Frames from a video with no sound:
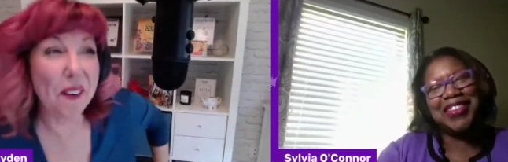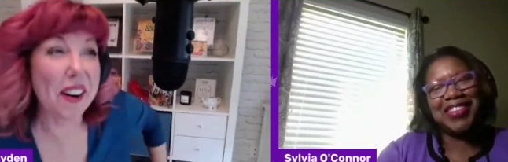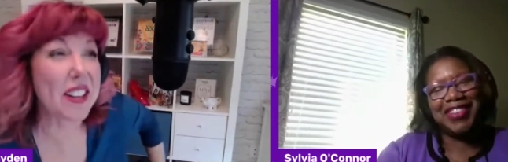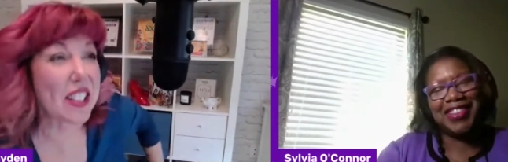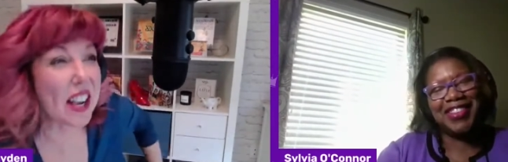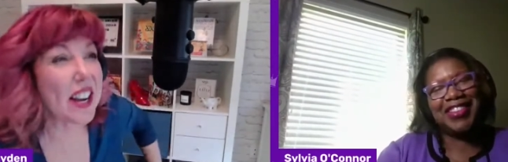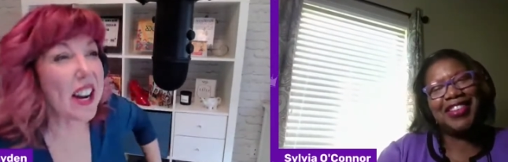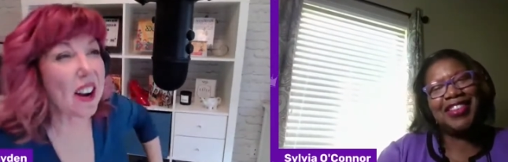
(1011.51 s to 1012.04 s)
Speaker 1: we're
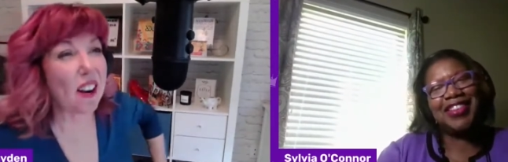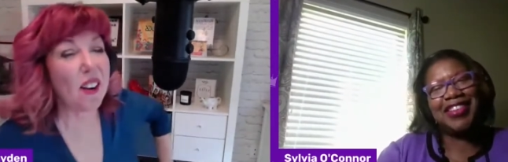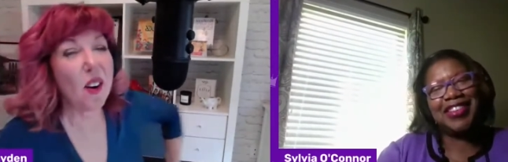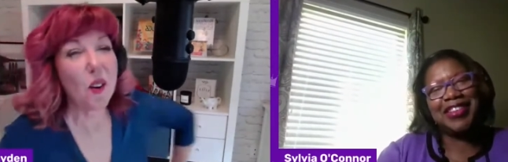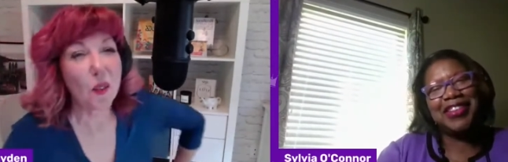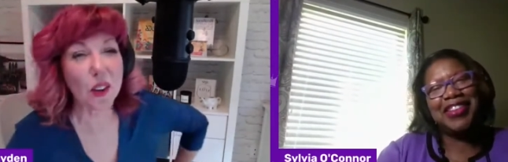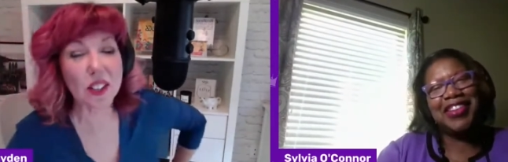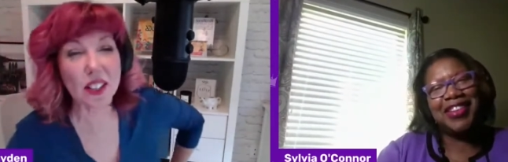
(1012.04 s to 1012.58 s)
sitting
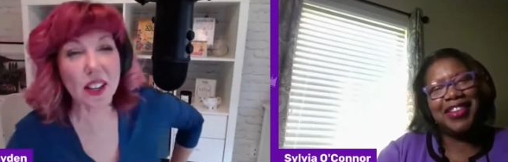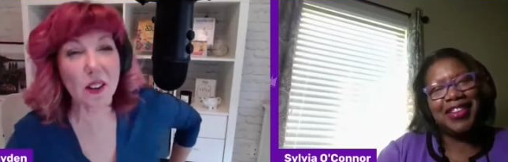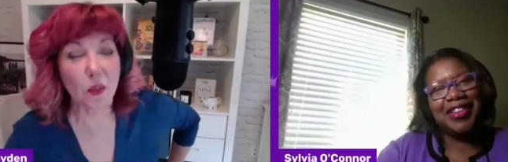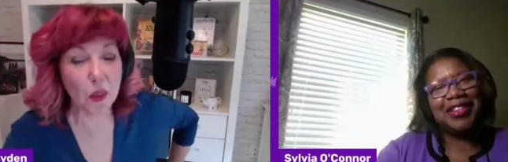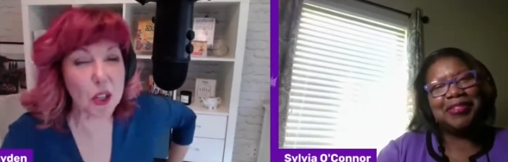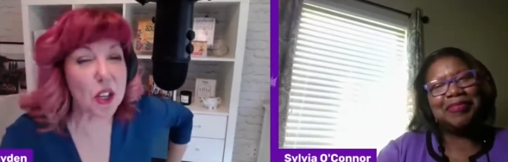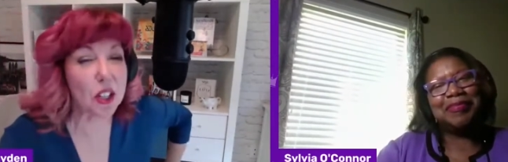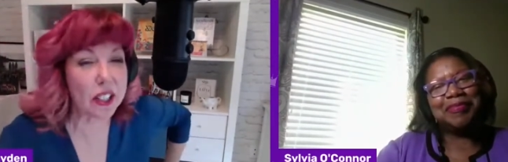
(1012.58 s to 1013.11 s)
here. We're sitting.
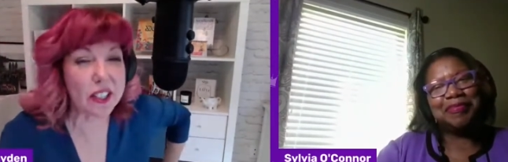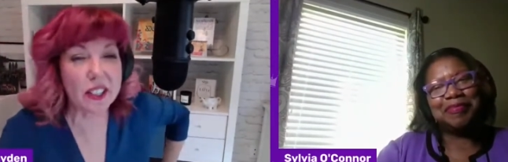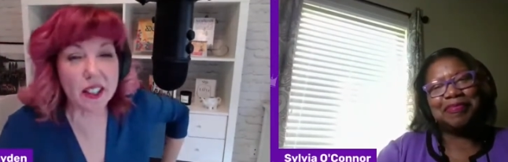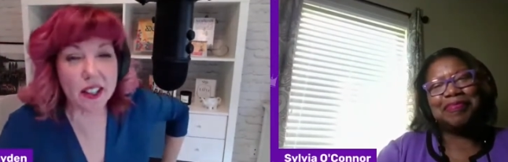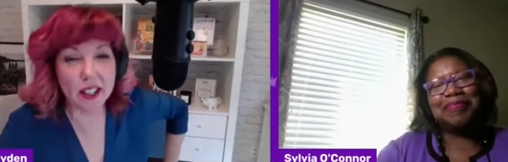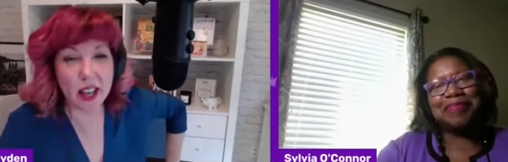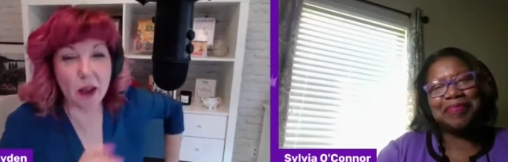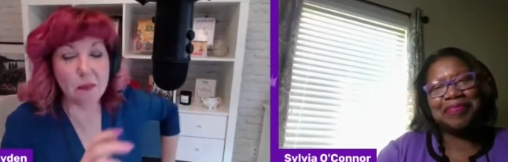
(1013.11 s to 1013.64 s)
Would you
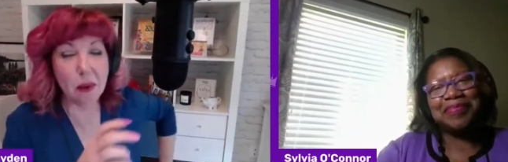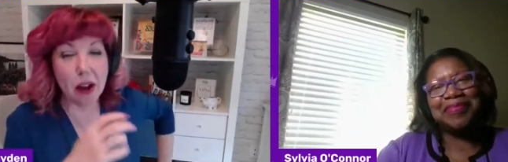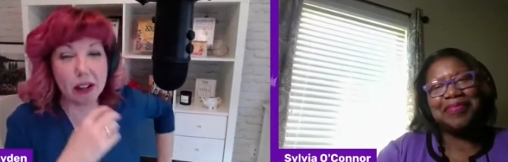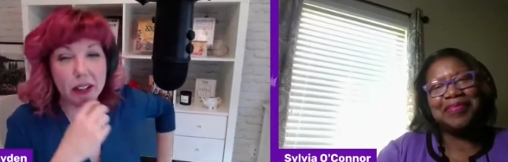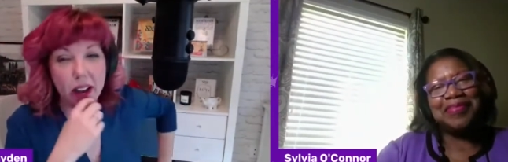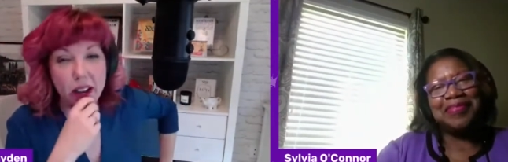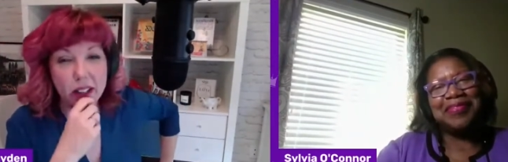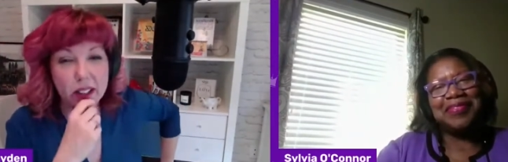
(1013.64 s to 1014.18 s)
listen to that
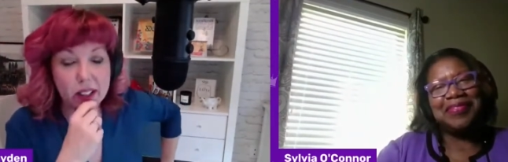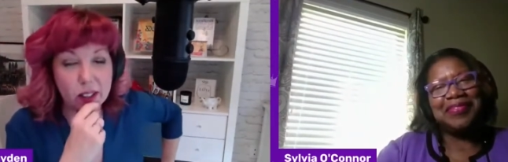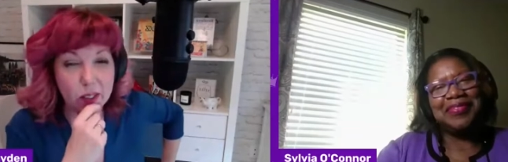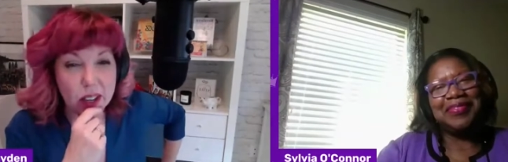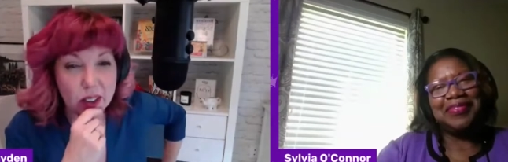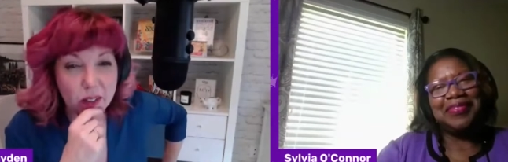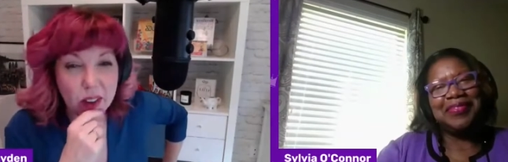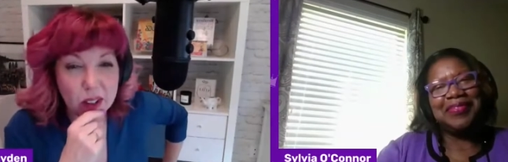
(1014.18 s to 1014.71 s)
podcast,
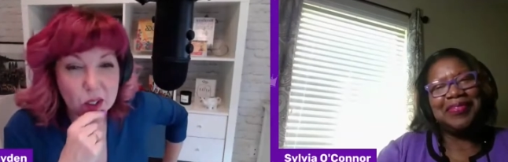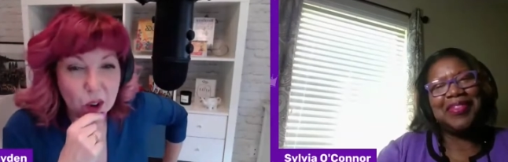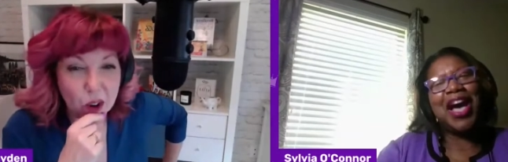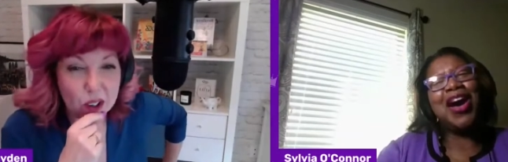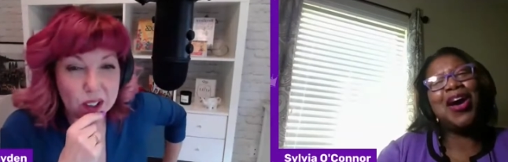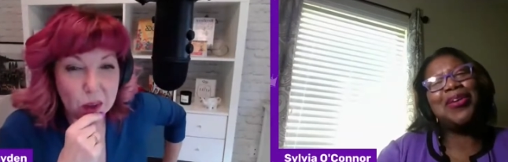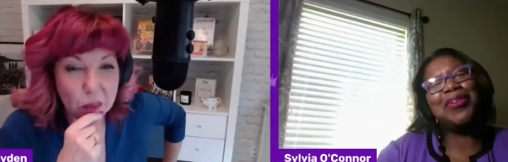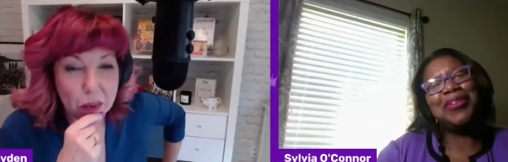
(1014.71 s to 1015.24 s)
Sylvia? If I
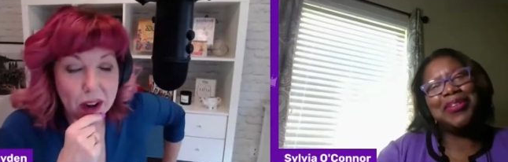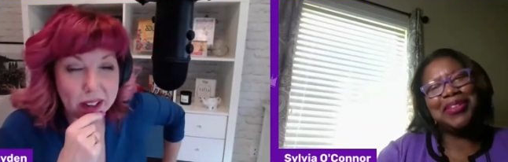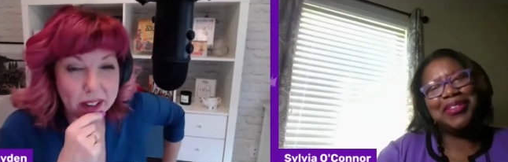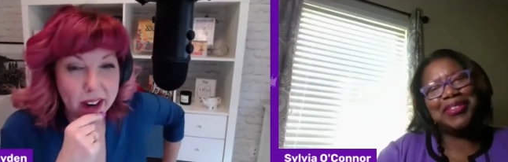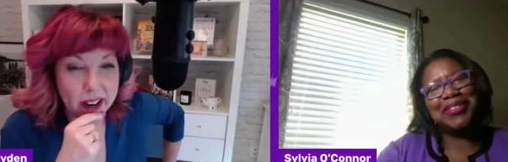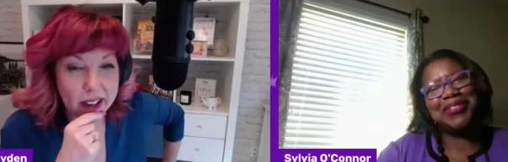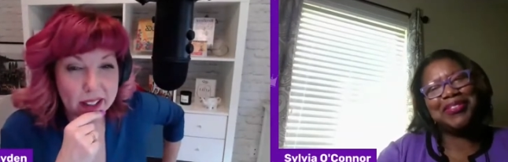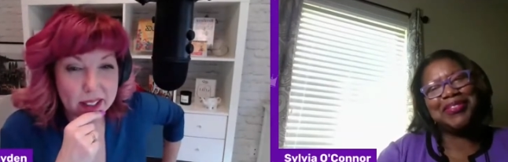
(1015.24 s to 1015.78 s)
started a
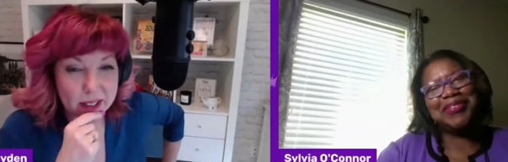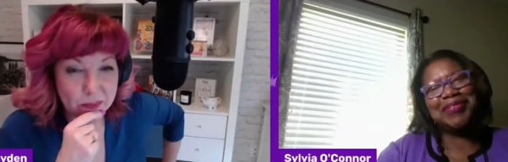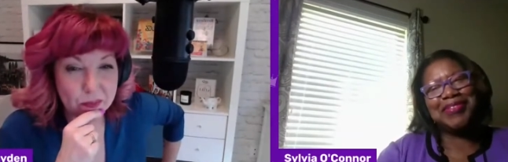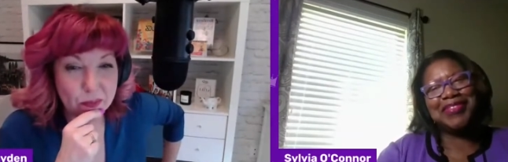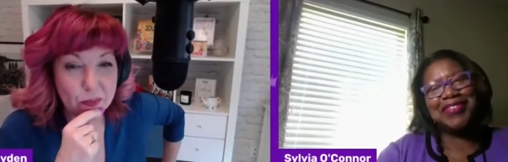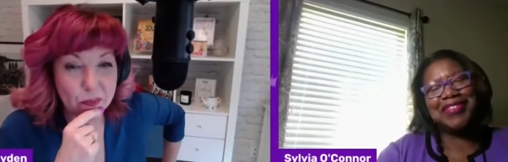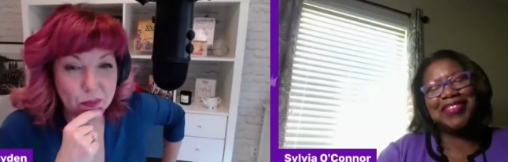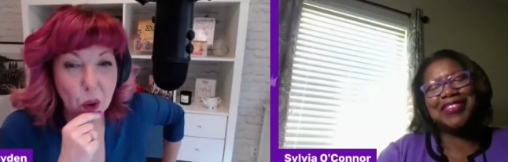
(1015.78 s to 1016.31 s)
podcast,
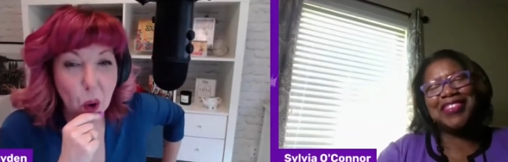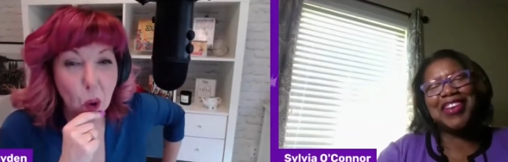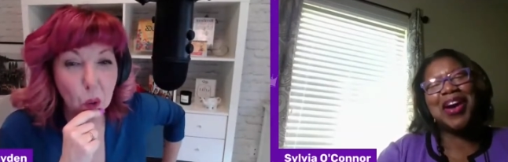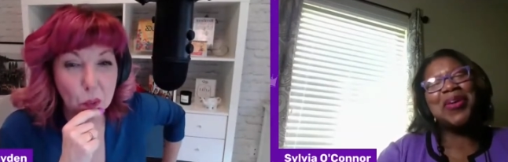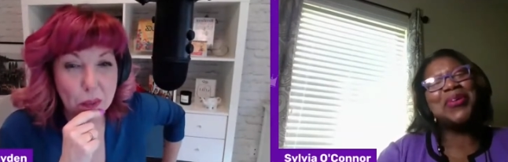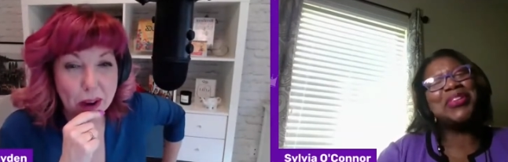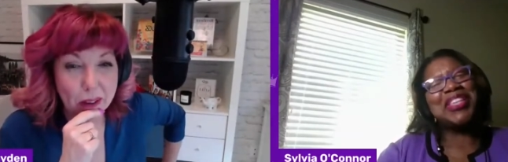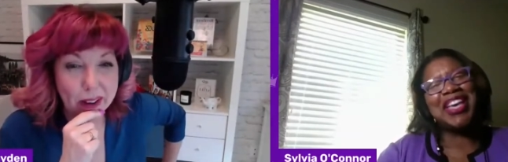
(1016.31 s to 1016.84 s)
old
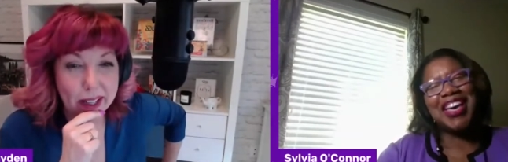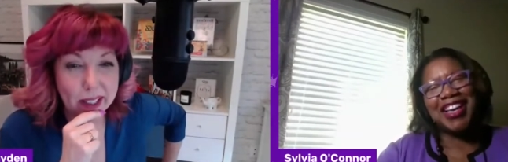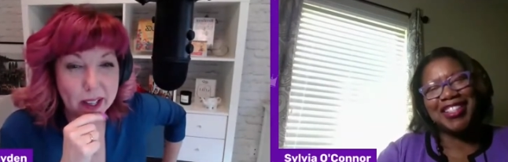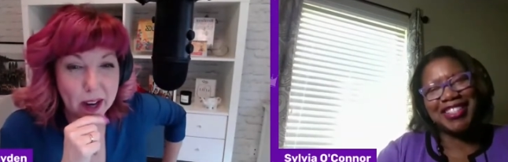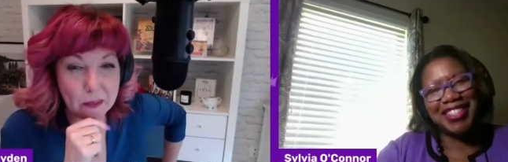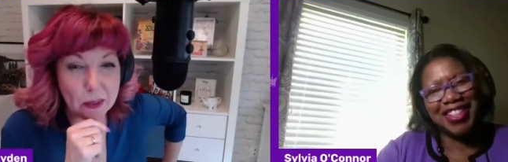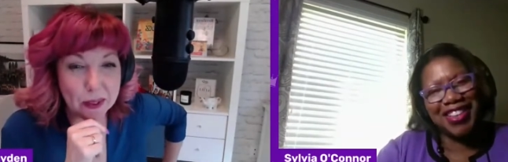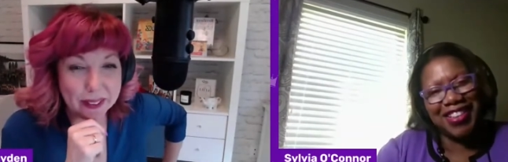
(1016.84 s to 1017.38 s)
oh, married yes.
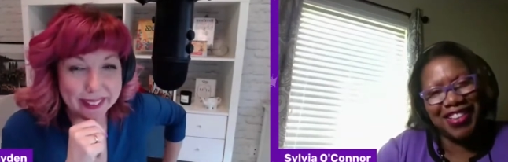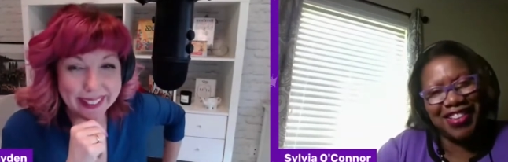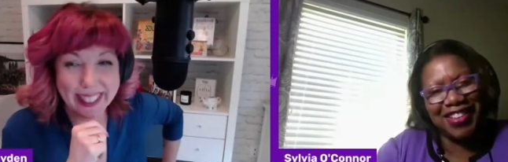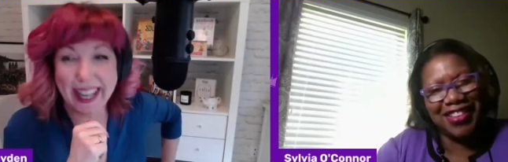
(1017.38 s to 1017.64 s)
couple.